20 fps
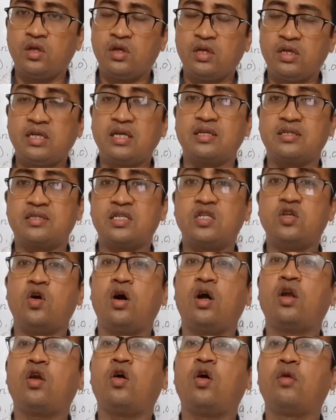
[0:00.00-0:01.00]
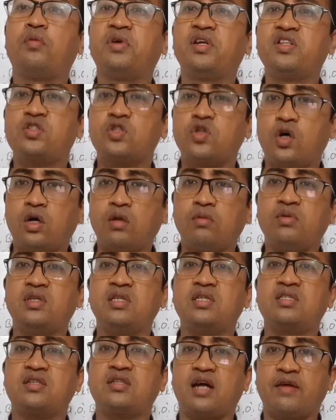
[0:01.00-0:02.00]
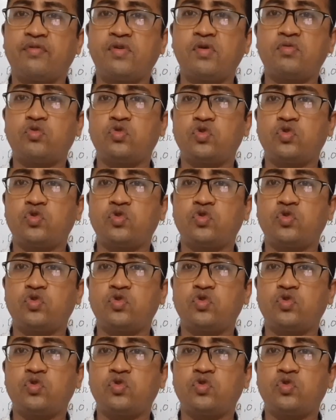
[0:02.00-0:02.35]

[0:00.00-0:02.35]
Yes, you have already solved this type of